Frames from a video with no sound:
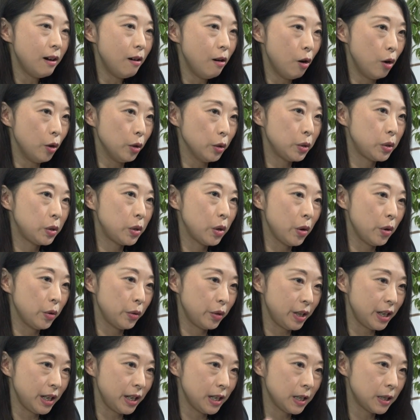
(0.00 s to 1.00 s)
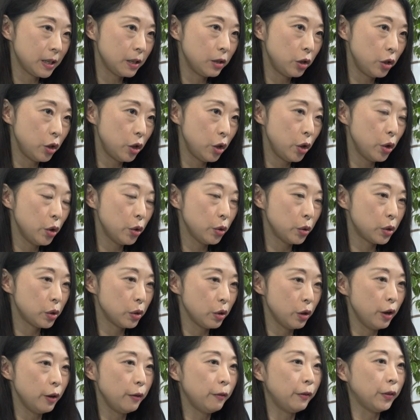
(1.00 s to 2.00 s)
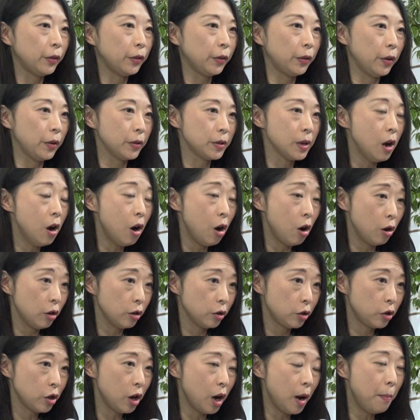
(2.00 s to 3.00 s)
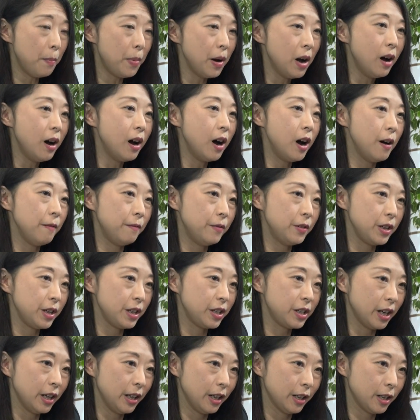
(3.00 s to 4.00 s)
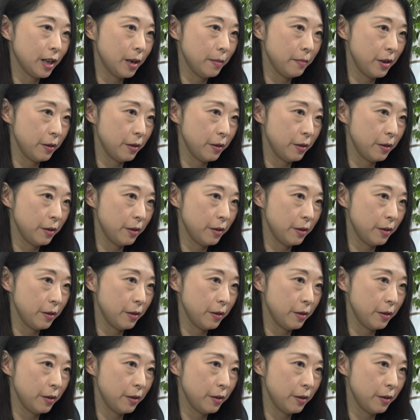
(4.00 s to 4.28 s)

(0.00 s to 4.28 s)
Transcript: also these new services on top of the telecom